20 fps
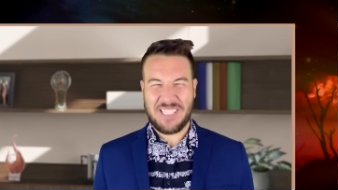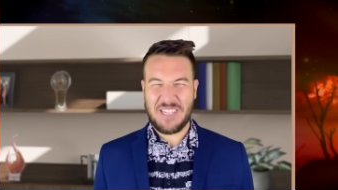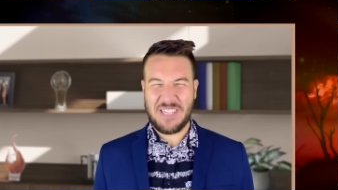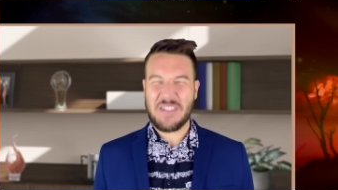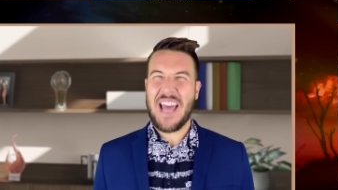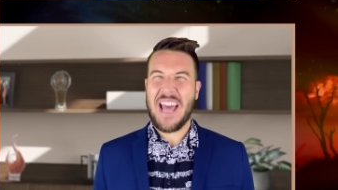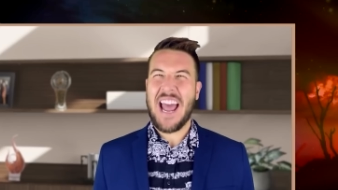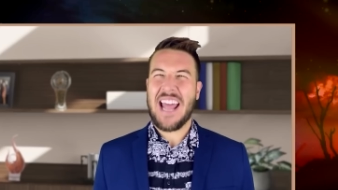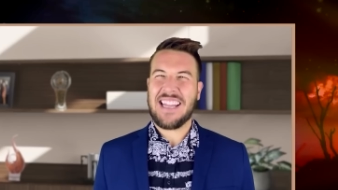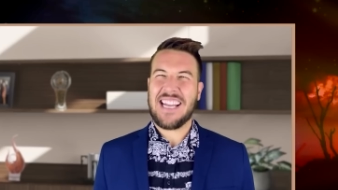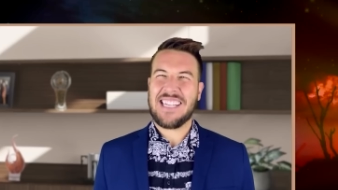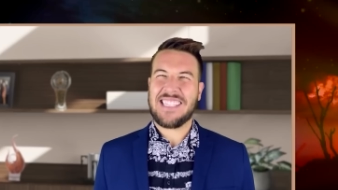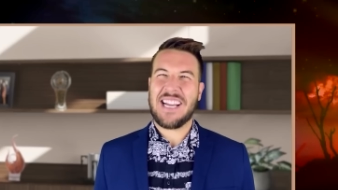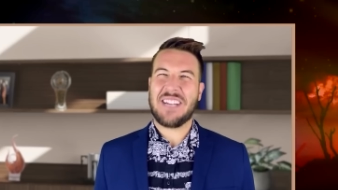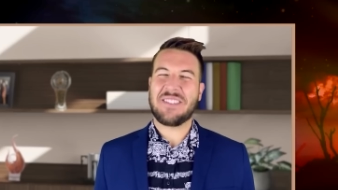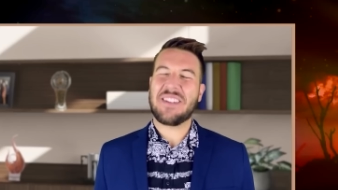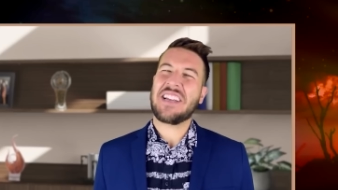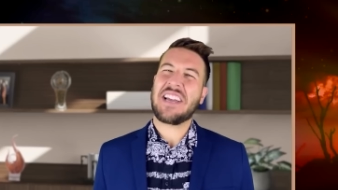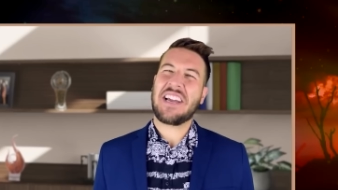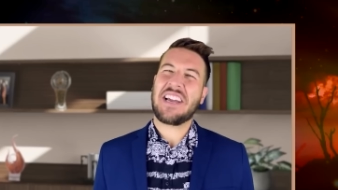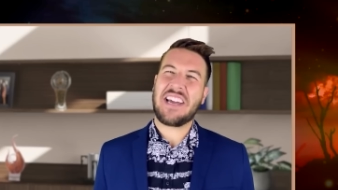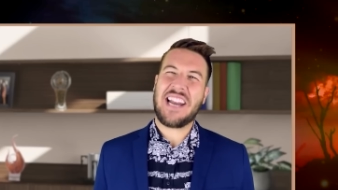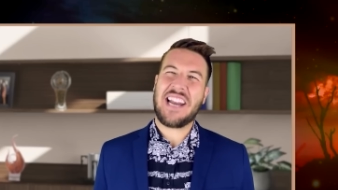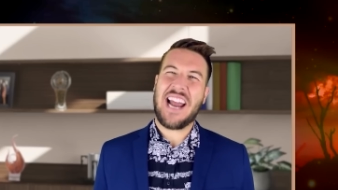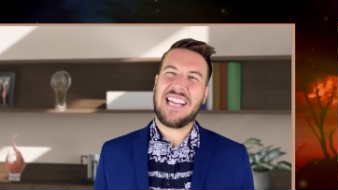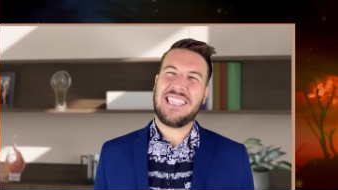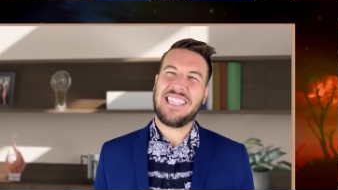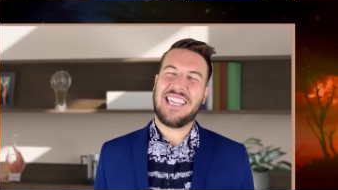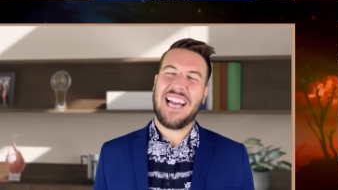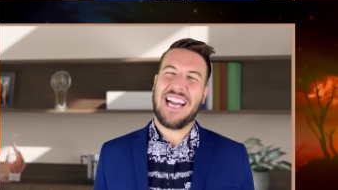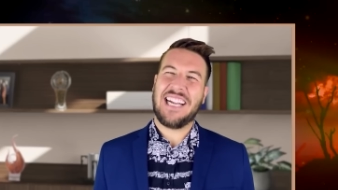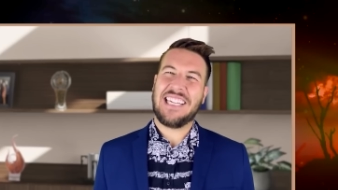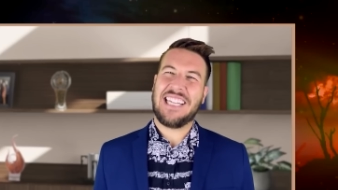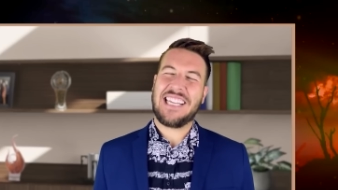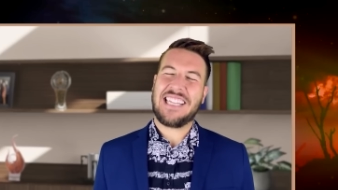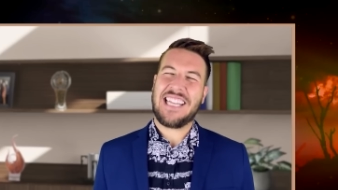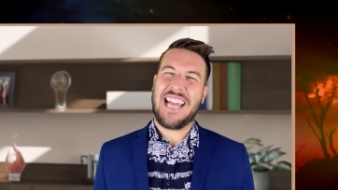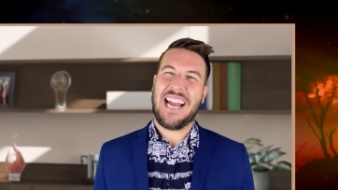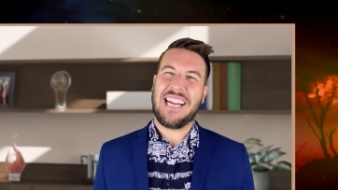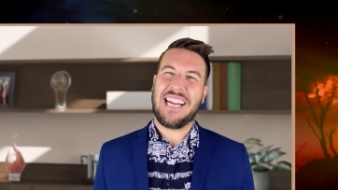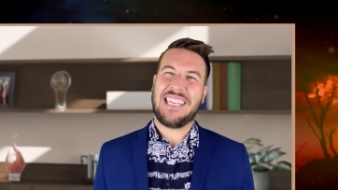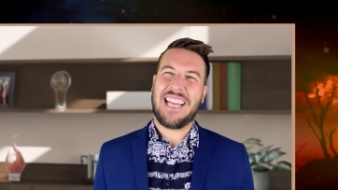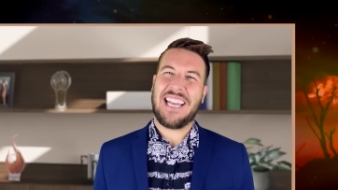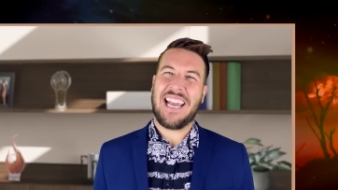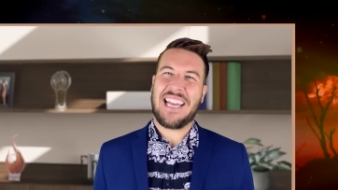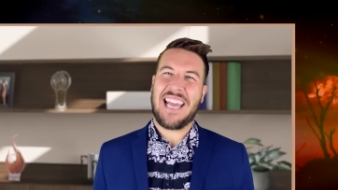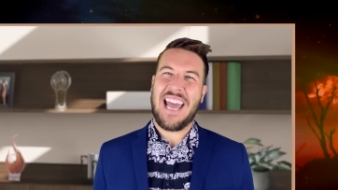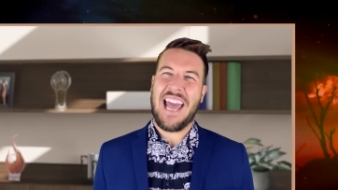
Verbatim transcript: do that. That sounds like a good idea. I like the idea you